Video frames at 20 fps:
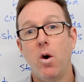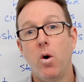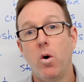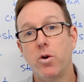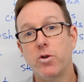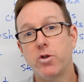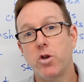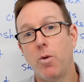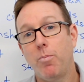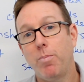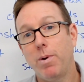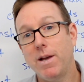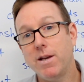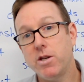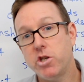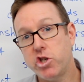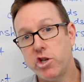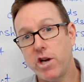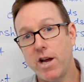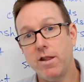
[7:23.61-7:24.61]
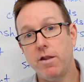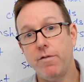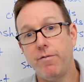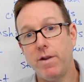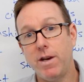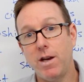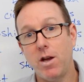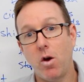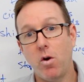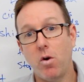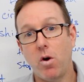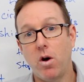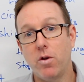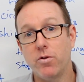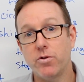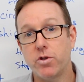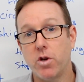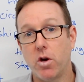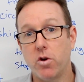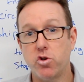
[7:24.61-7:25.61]
Also, please share the video
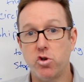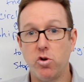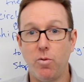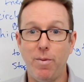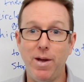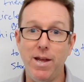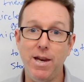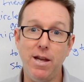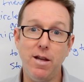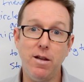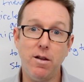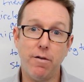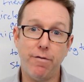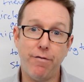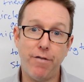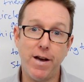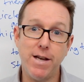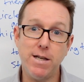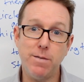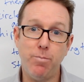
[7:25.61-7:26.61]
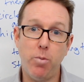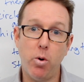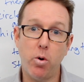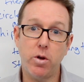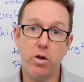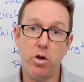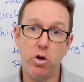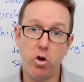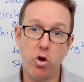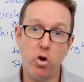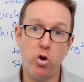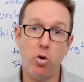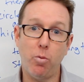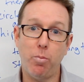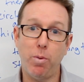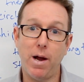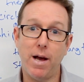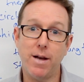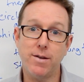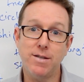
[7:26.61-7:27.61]
on social media, your Facebook, your
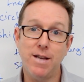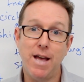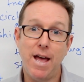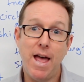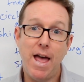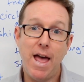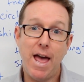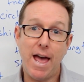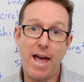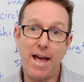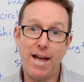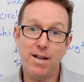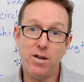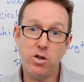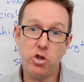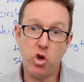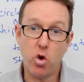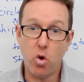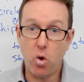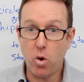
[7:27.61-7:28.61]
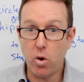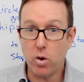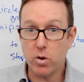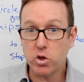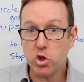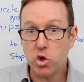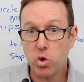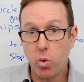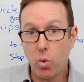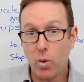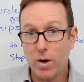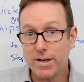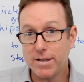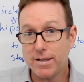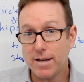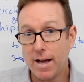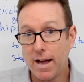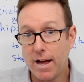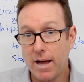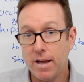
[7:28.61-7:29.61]
Google+, and your
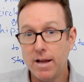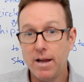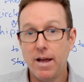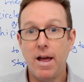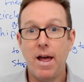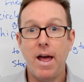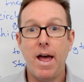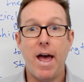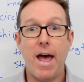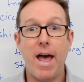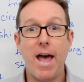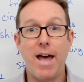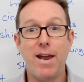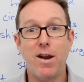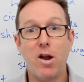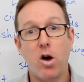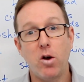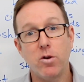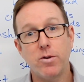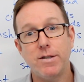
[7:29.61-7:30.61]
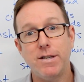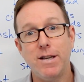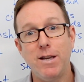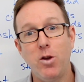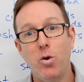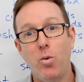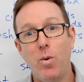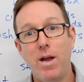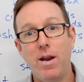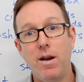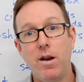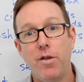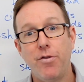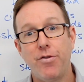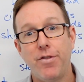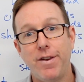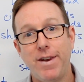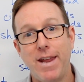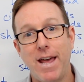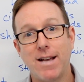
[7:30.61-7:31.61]
Twitter. And I'll see you in
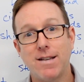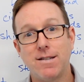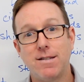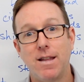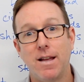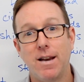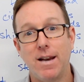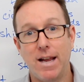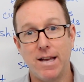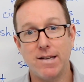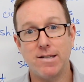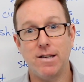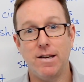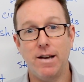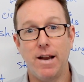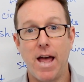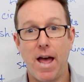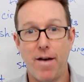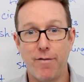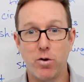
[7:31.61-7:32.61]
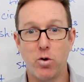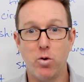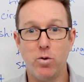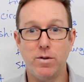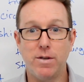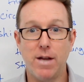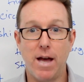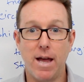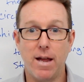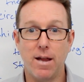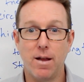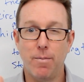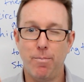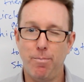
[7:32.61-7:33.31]
the next lesson. Have a good day.